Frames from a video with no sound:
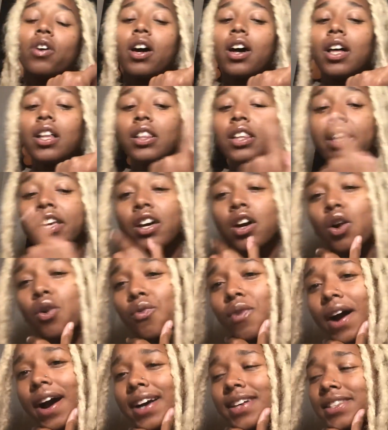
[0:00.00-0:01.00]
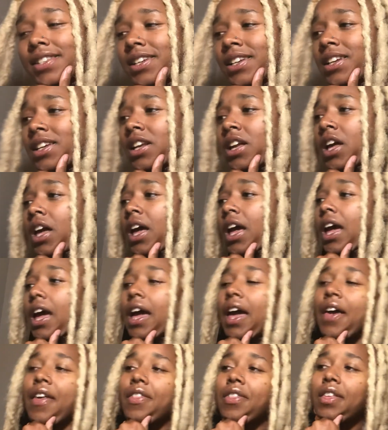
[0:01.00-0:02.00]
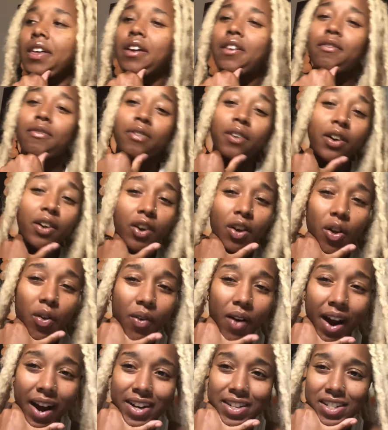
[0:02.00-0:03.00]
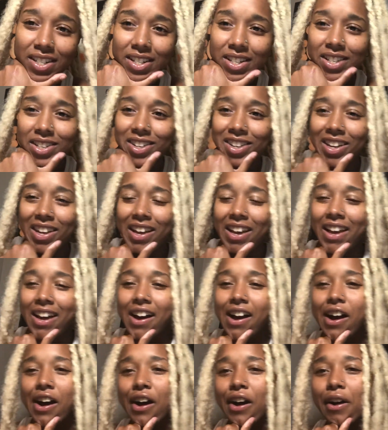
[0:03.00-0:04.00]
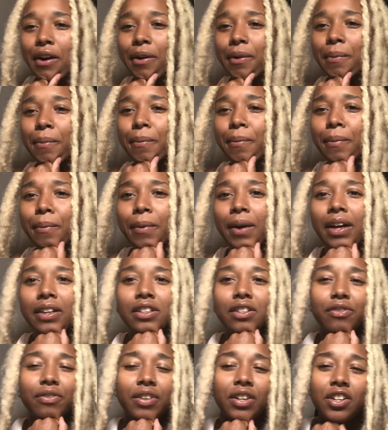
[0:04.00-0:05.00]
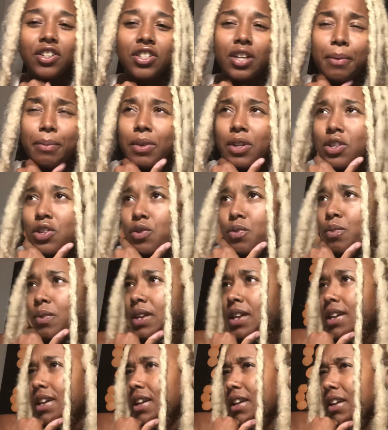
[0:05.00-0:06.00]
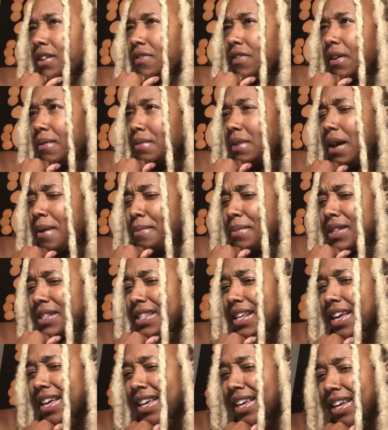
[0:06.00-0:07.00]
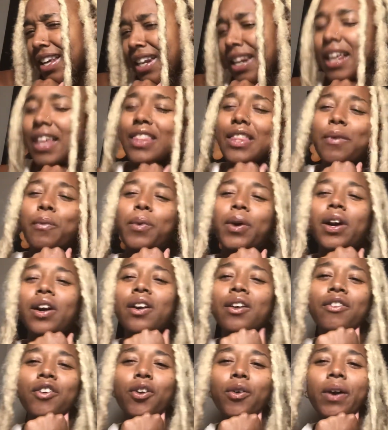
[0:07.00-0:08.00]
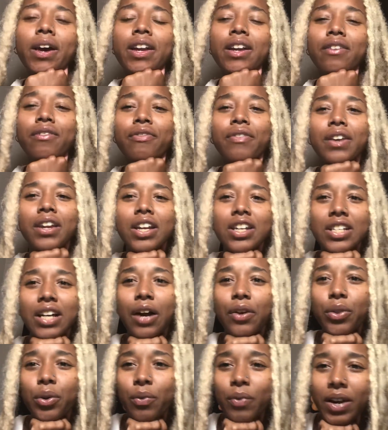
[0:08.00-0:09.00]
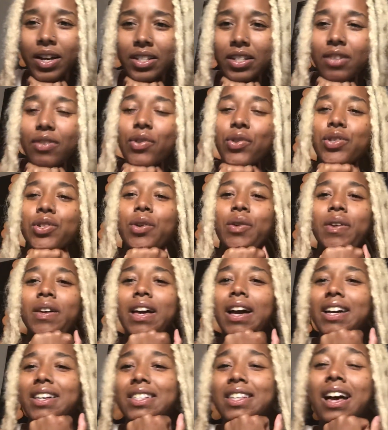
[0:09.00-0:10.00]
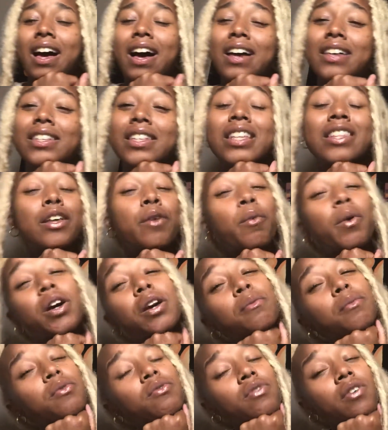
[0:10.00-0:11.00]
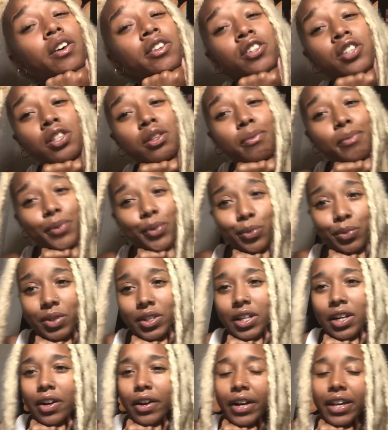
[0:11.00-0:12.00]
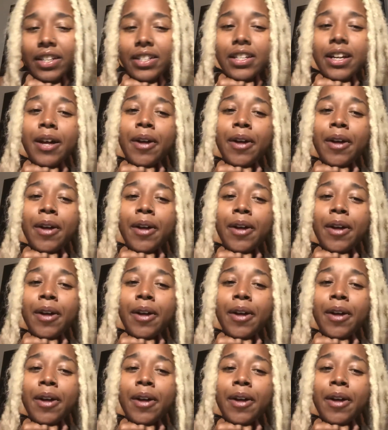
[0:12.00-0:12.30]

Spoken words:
Leo rising and then Virgo rising to finish up this week, if I'm not mistaken. And then we're going to go ahead and finish out the rest of the zodiac signs, and then we're going to move on to the moon series.